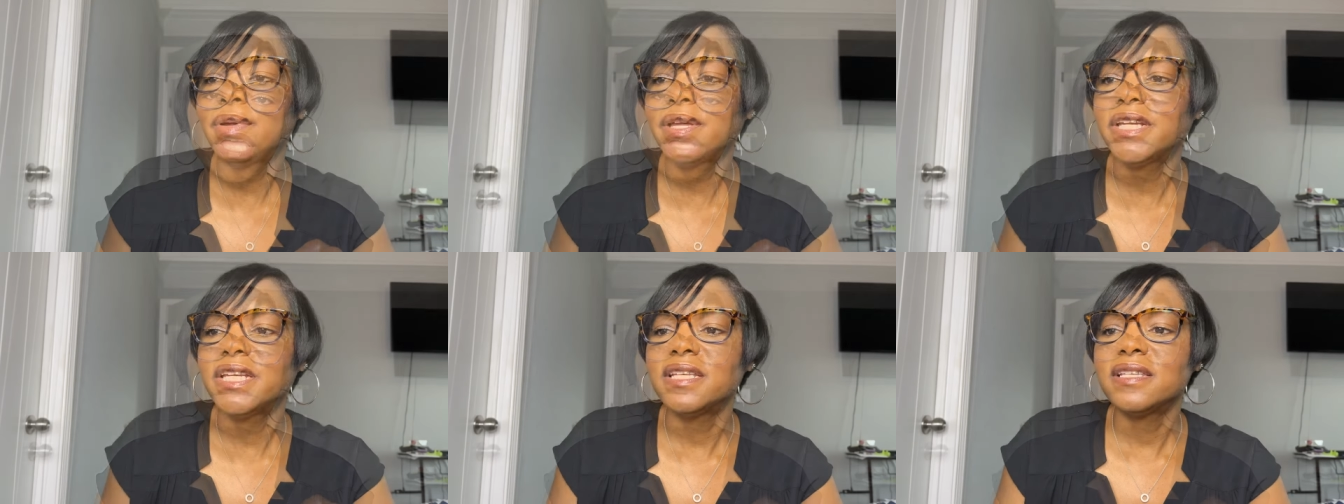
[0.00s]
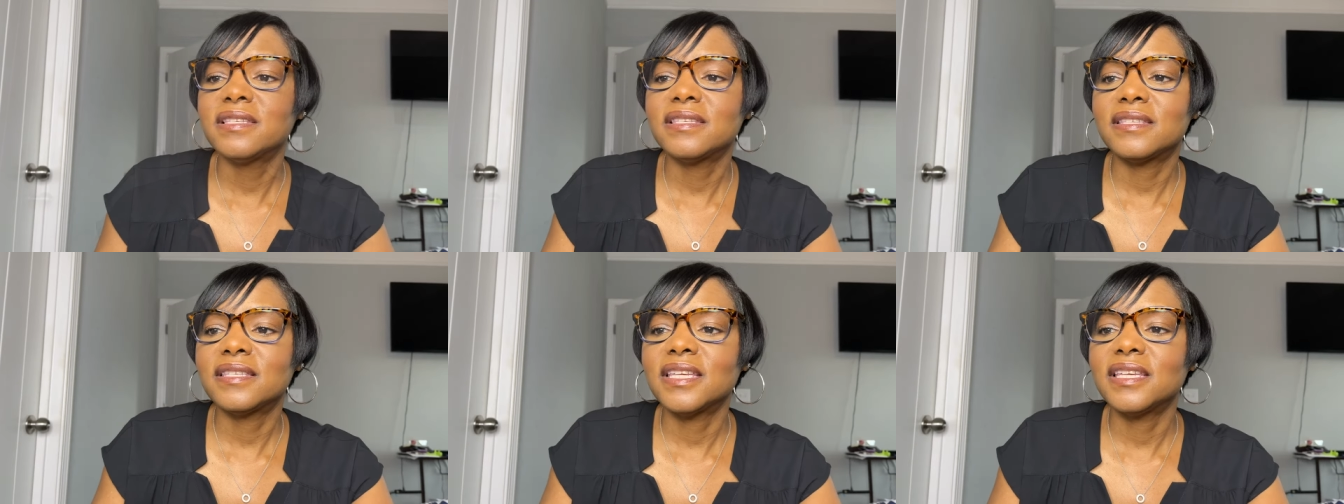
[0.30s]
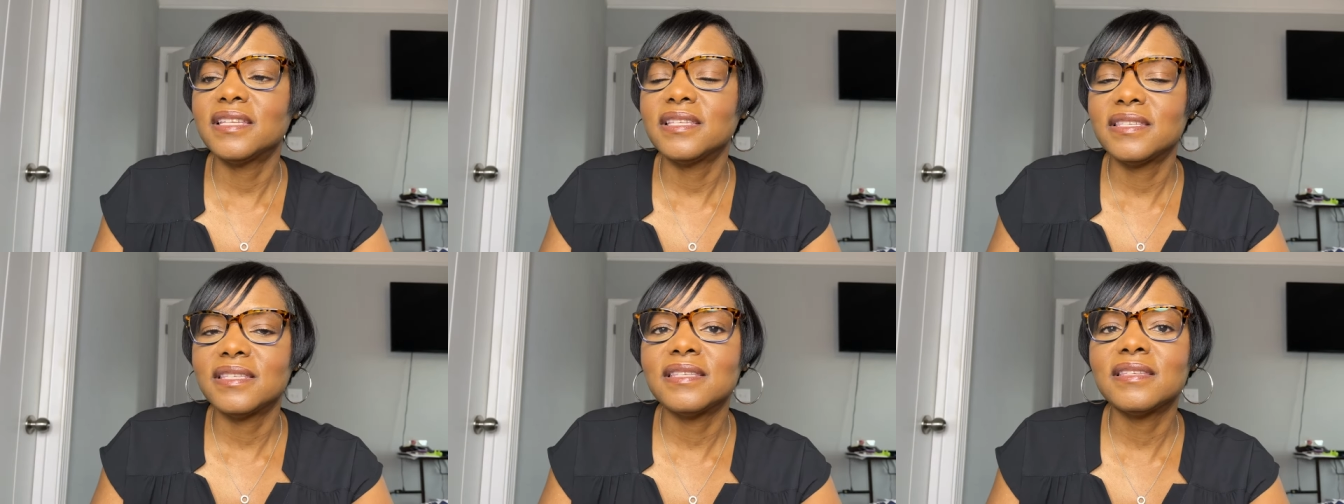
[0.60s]
But it's
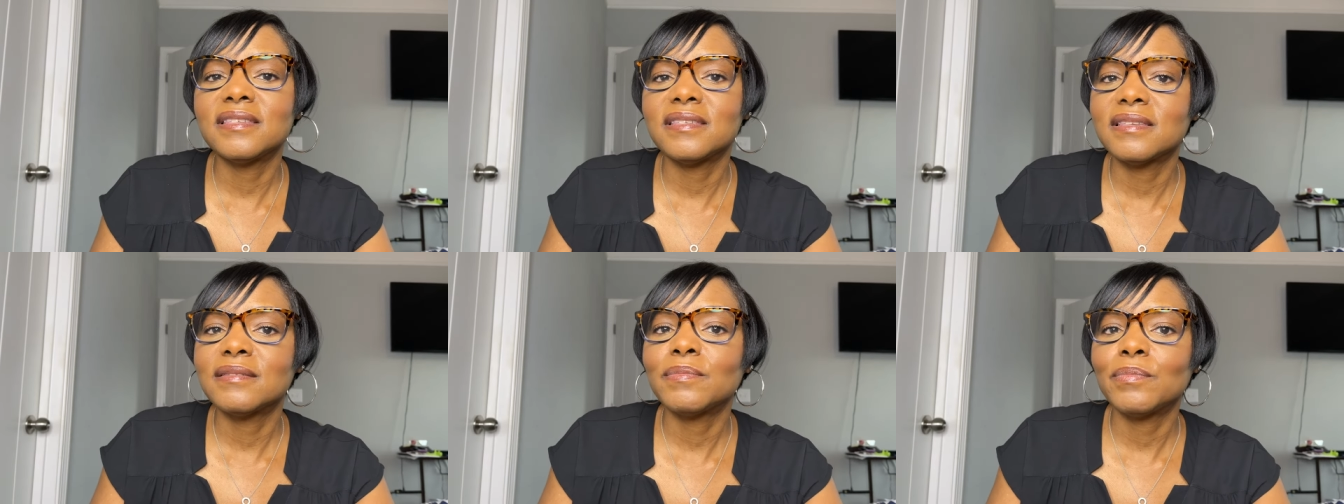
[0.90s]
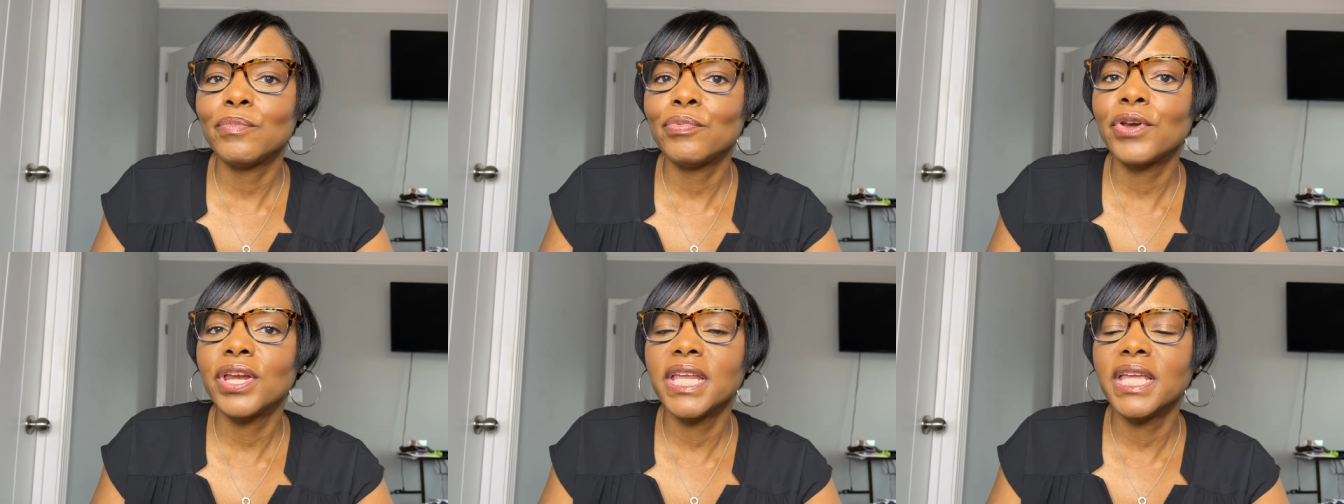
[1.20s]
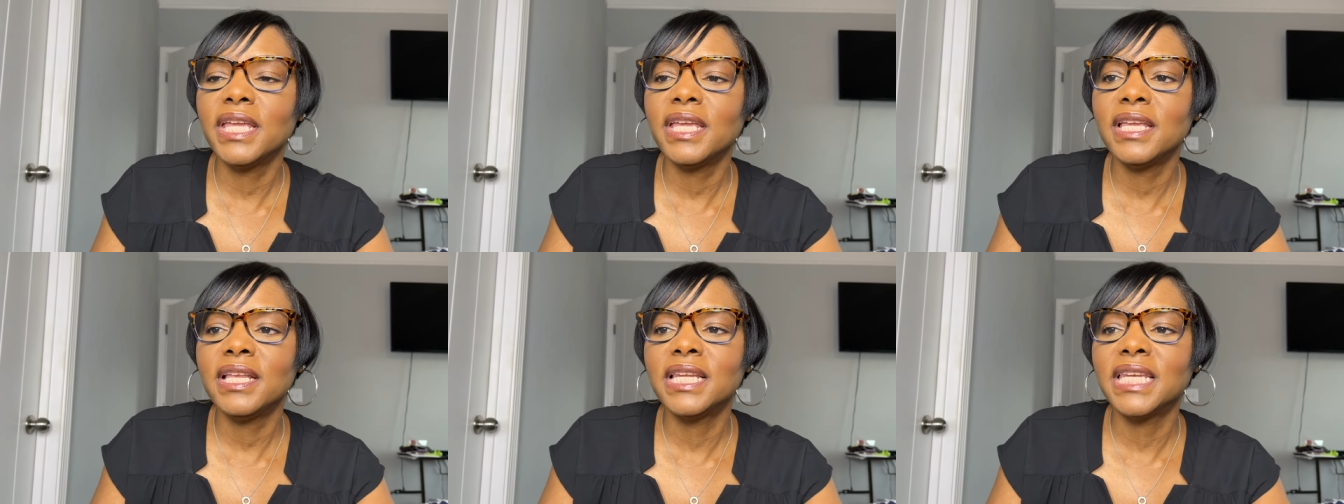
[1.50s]
it's
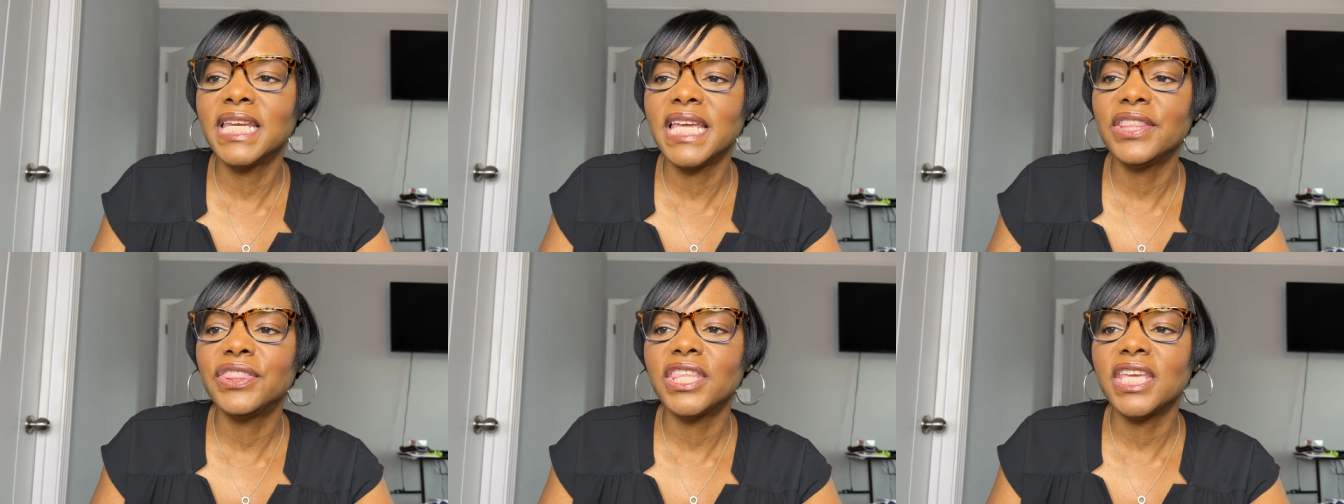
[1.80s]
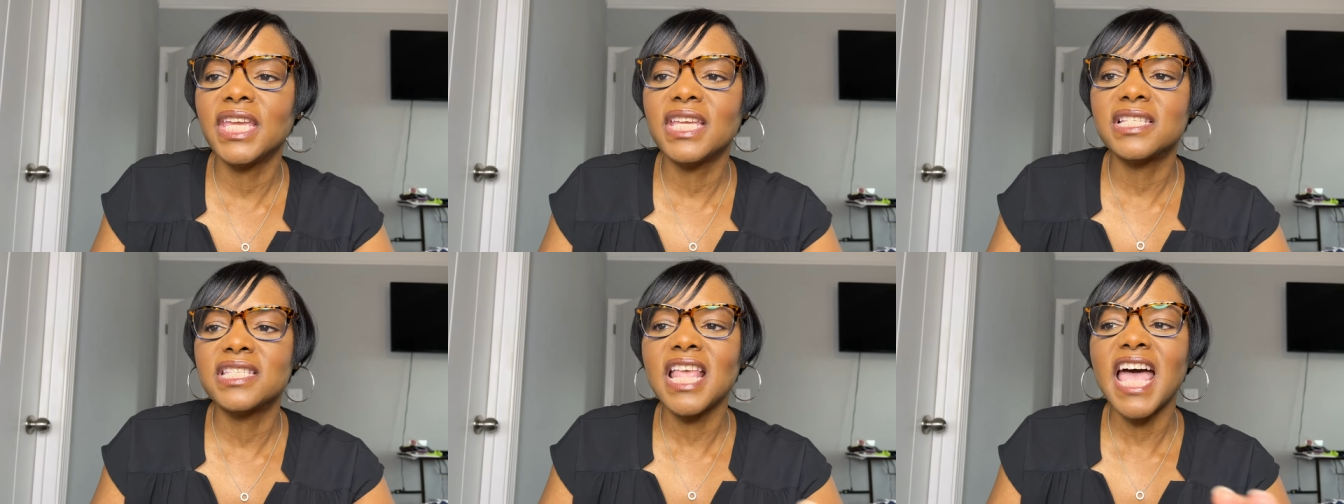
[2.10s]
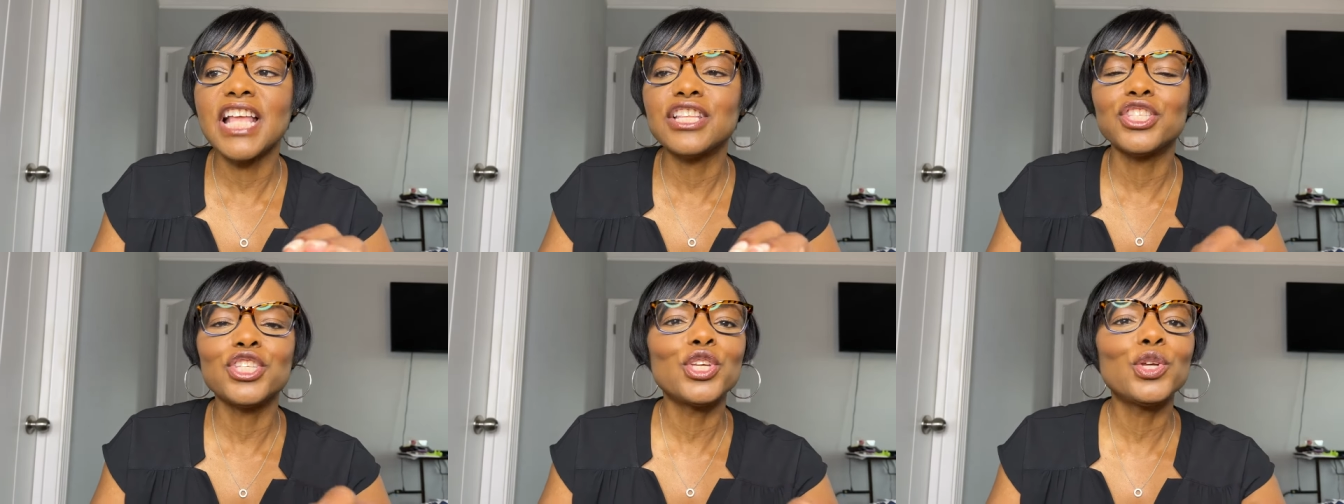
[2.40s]
pretty lengthy. It's
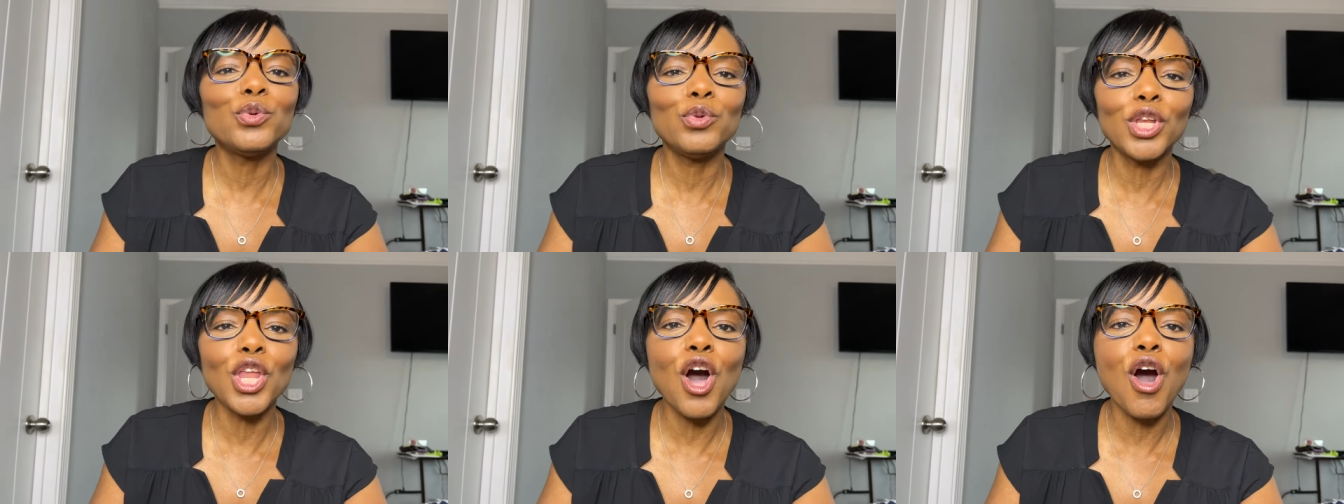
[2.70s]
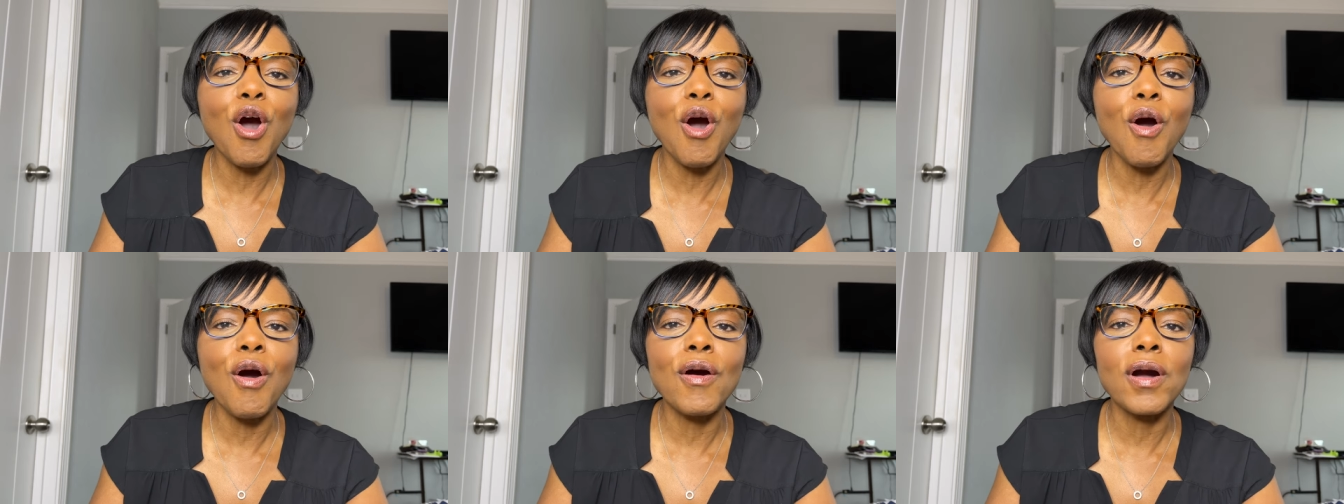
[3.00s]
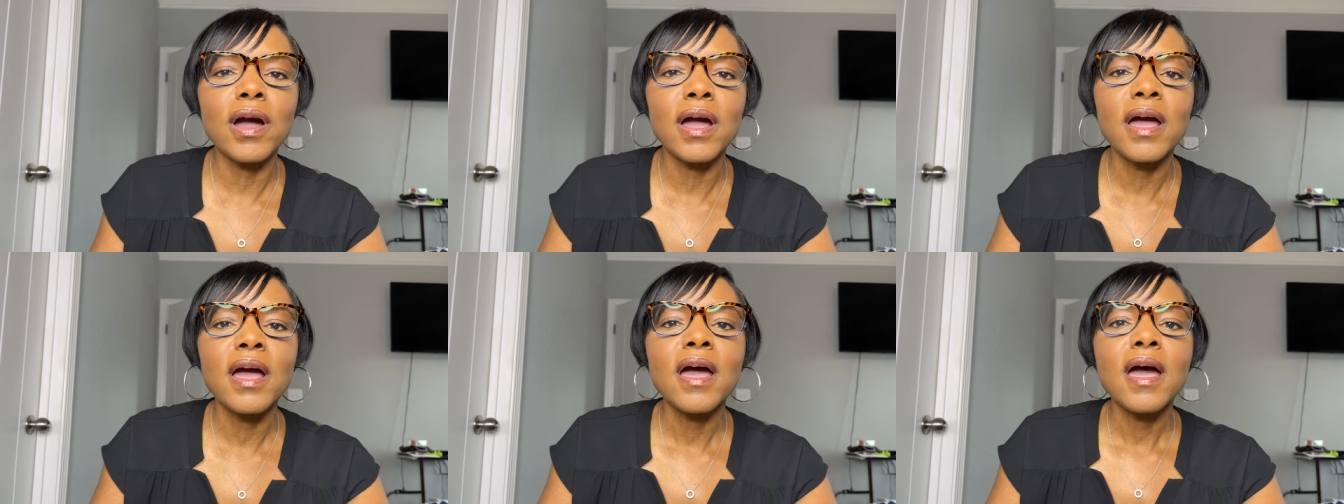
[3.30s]
not too long.